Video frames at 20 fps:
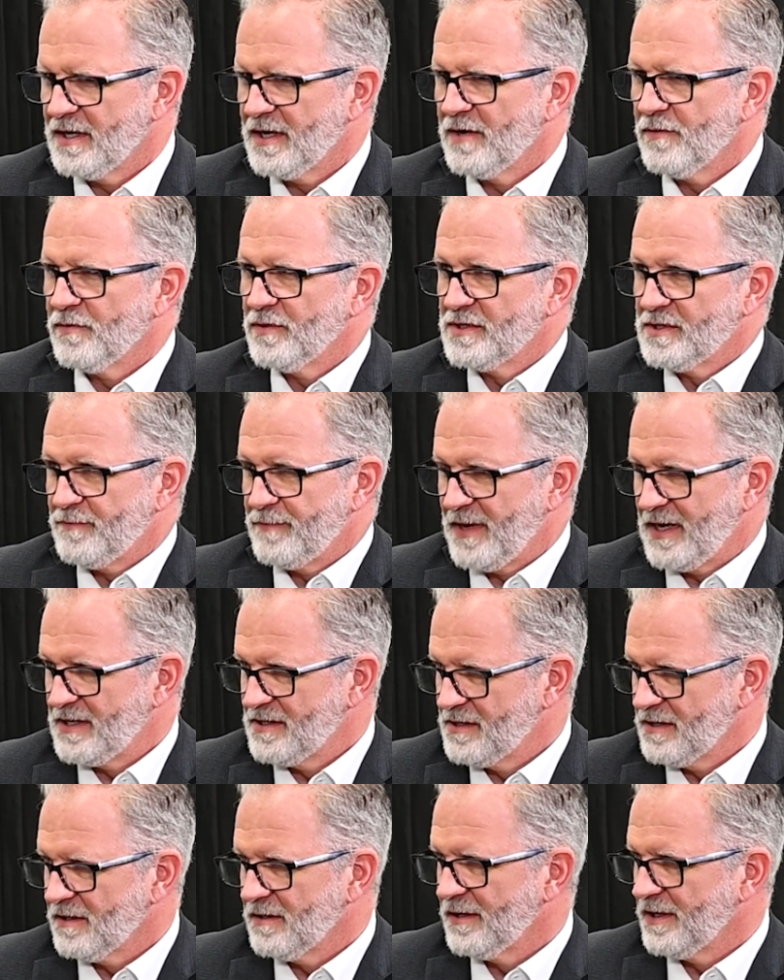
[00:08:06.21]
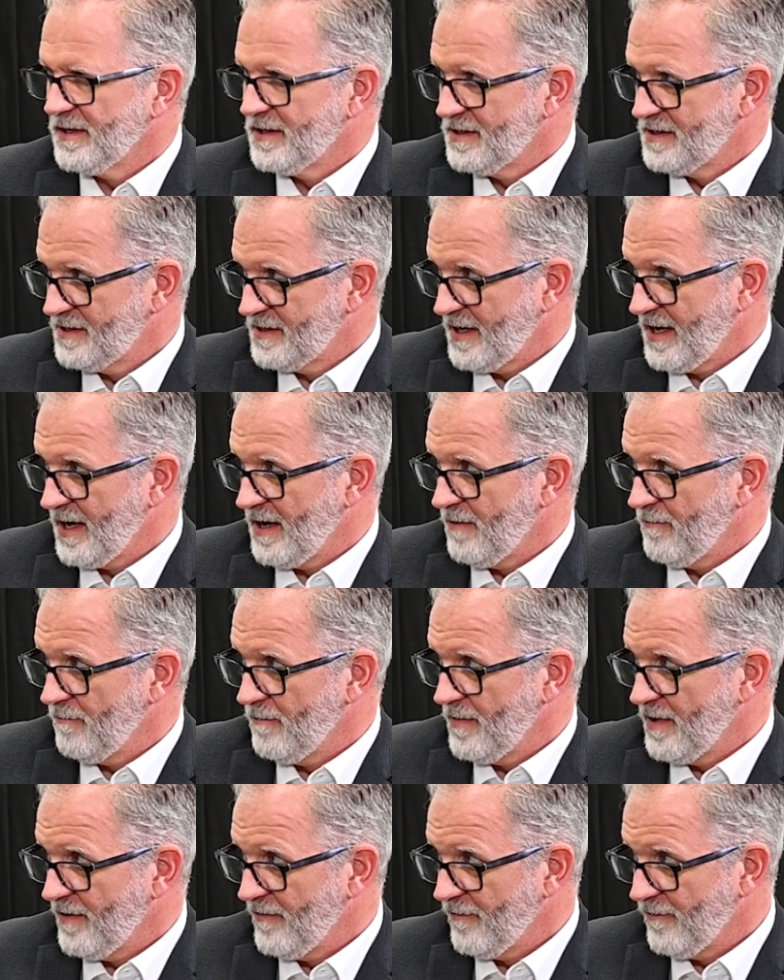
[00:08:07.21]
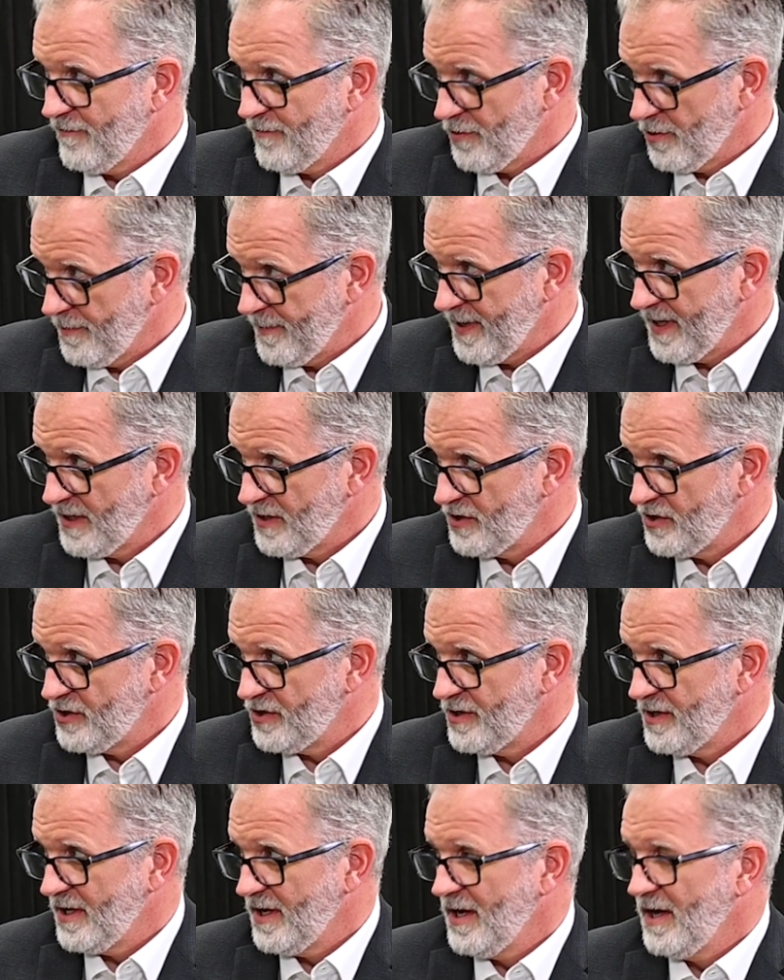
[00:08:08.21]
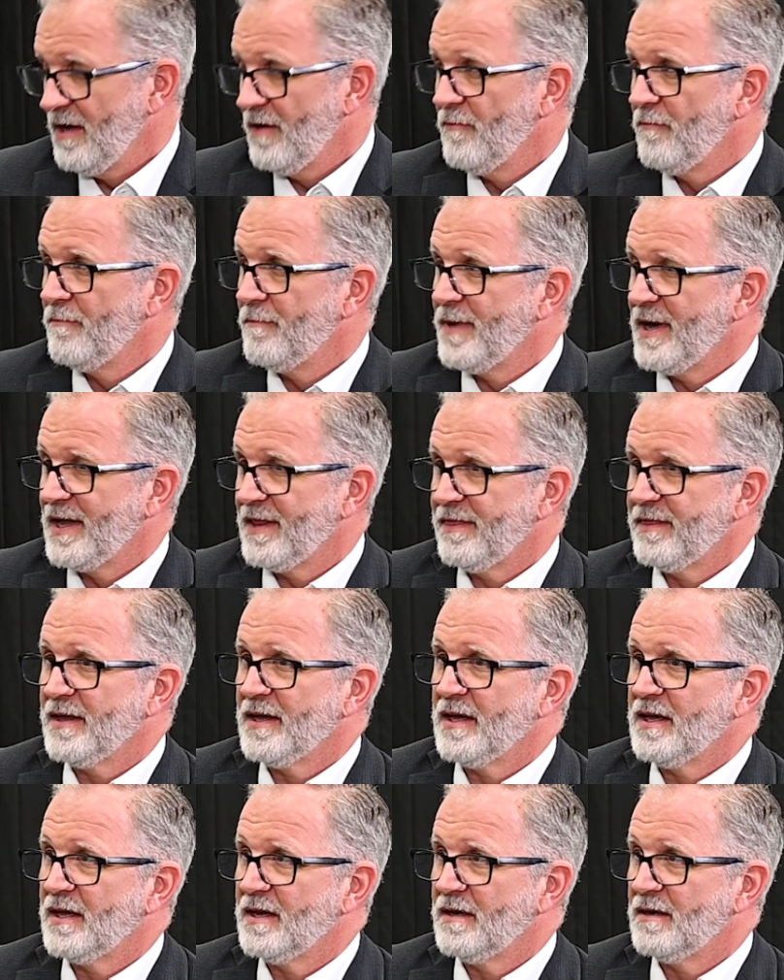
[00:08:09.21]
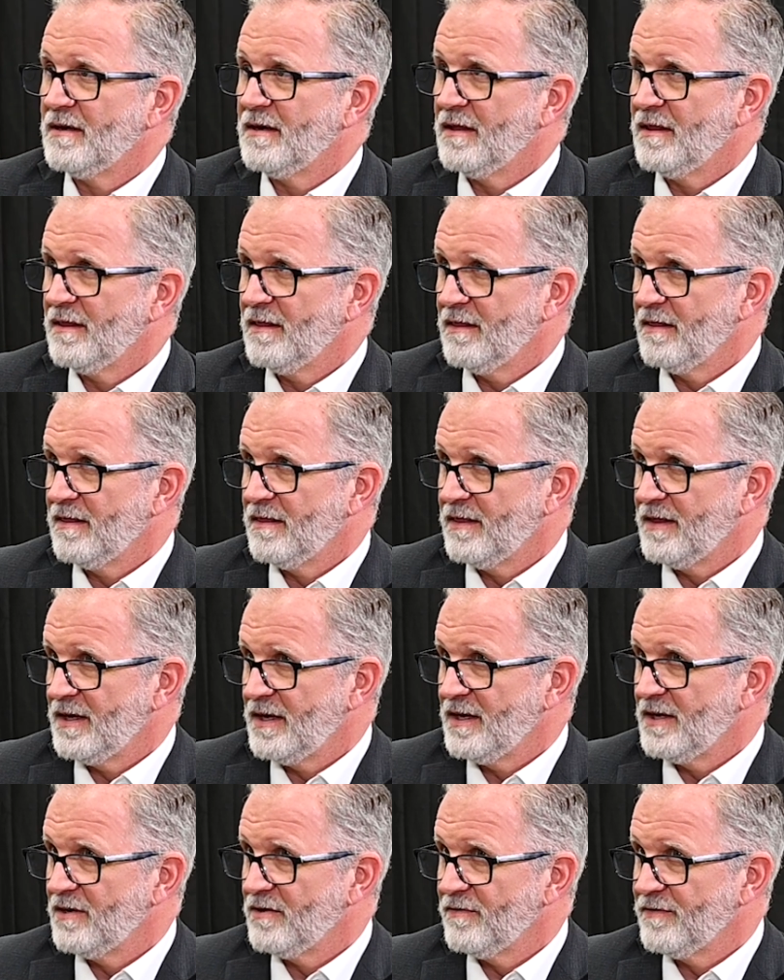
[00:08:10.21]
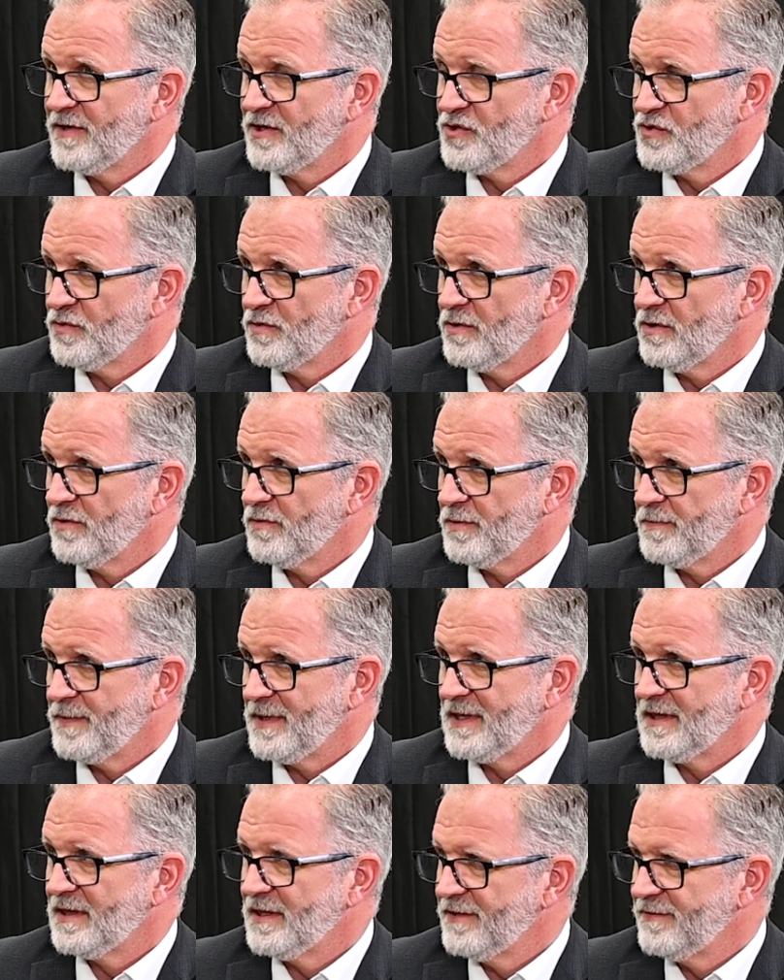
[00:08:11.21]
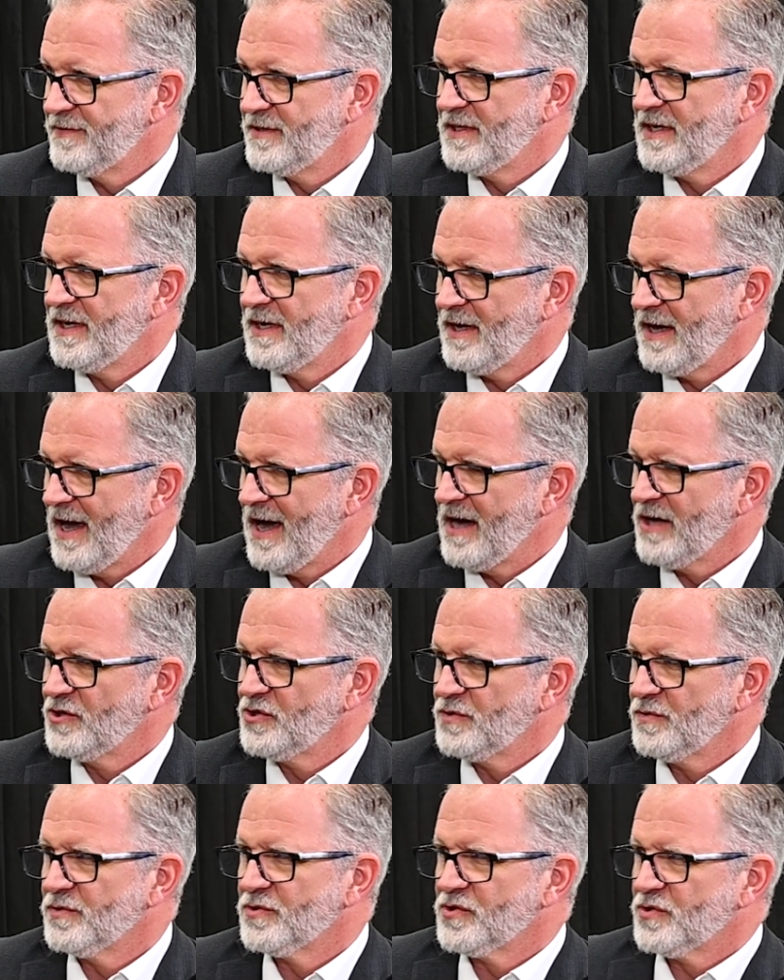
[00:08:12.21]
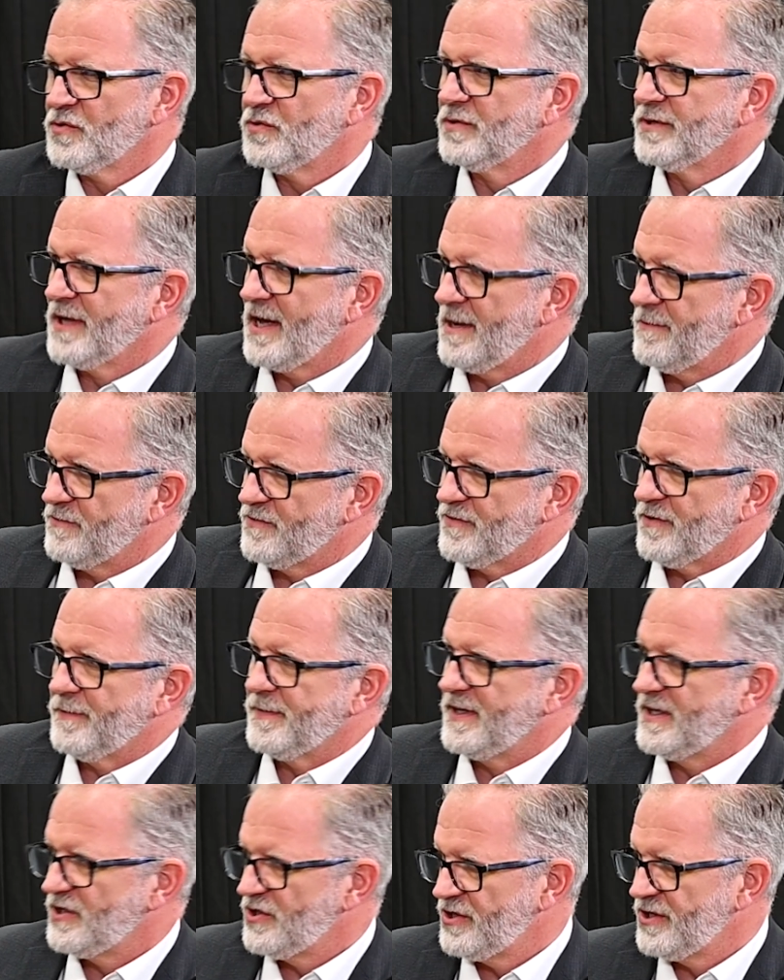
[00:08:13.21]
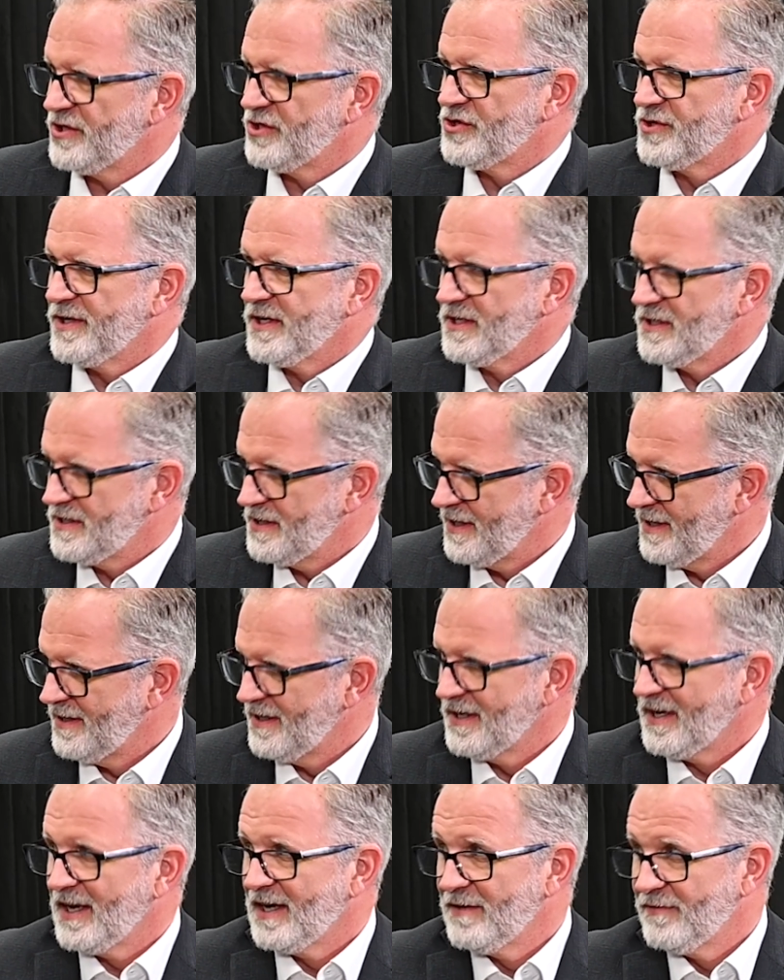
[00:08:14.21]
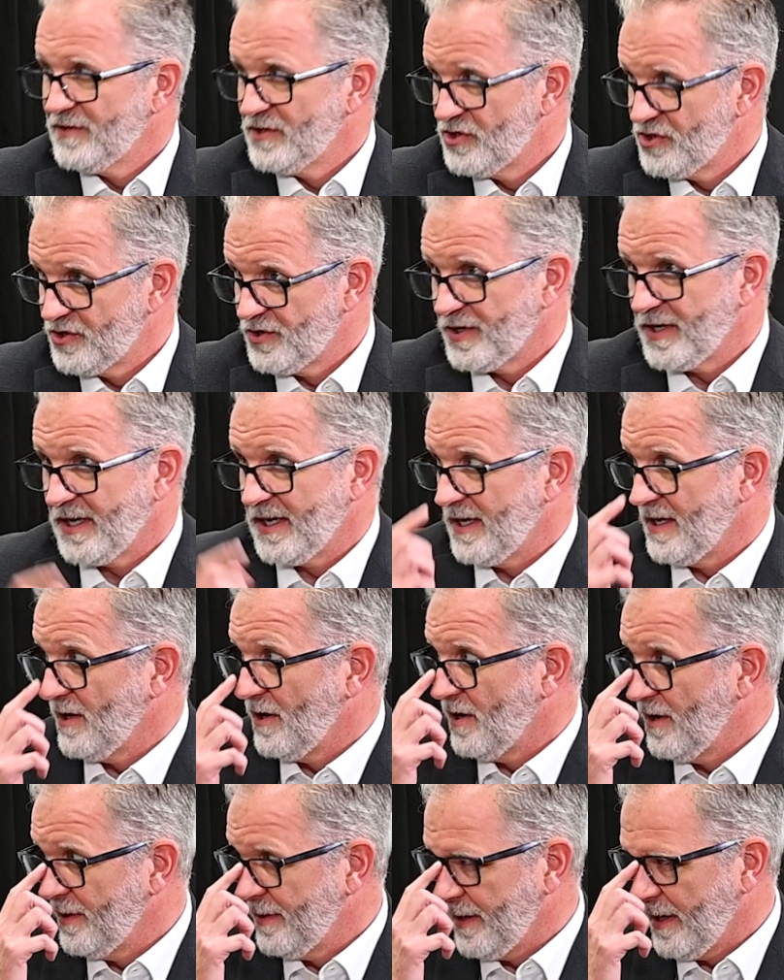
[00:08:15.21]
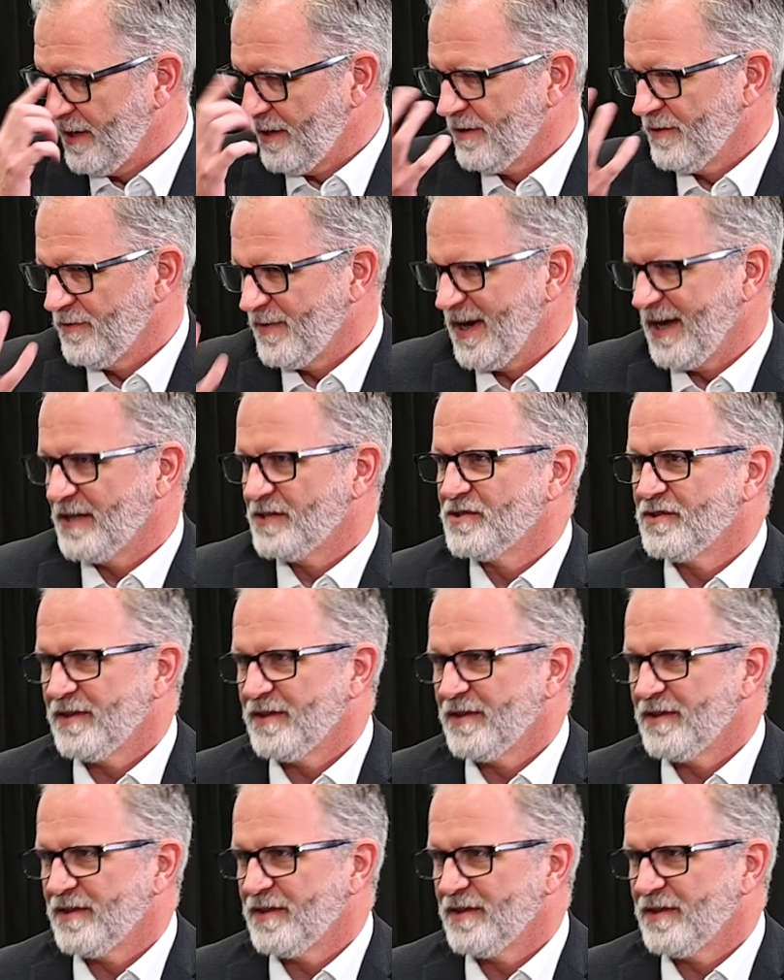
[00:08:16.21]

It was basically the same verbiage, but then the individual would be lifting actual school names from each district and then kind of inserting it on there, right?